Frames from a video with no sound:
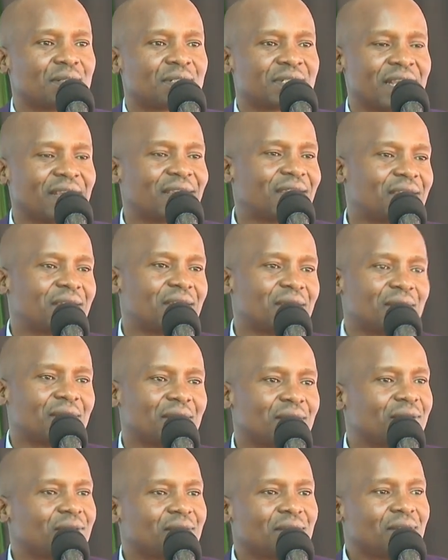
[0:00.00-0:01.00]
take
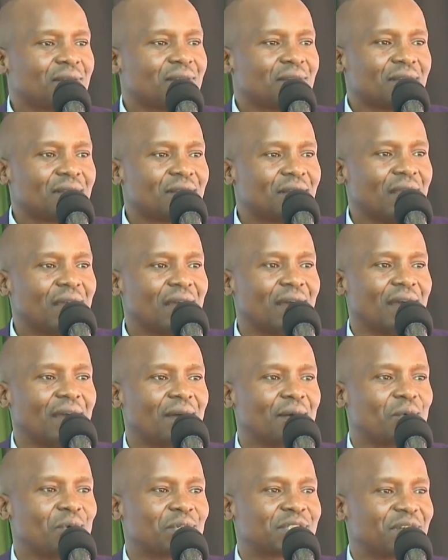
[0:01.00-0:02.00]

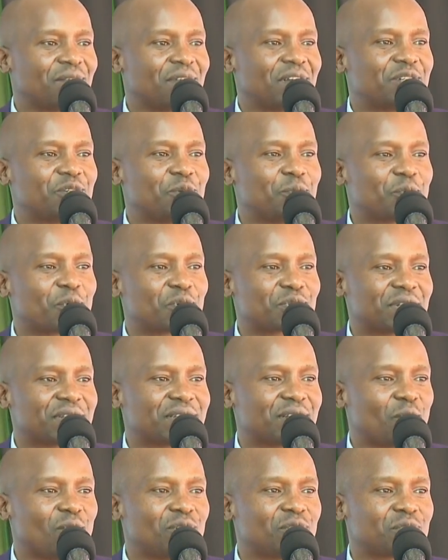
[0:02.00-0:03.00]
whatever due process
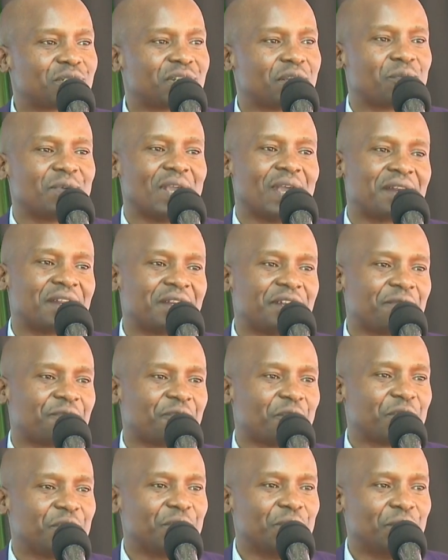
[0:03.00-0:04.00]
they want to take. We are ready
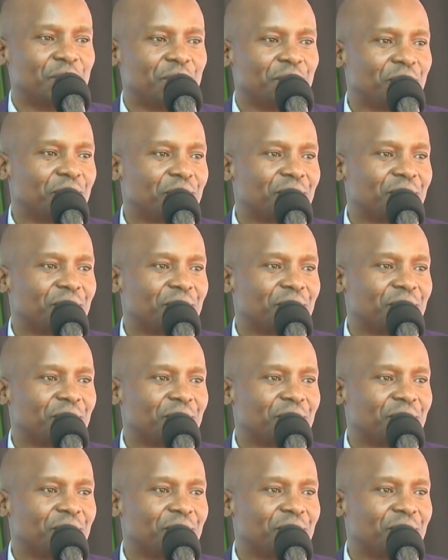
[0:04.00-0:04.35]
for you.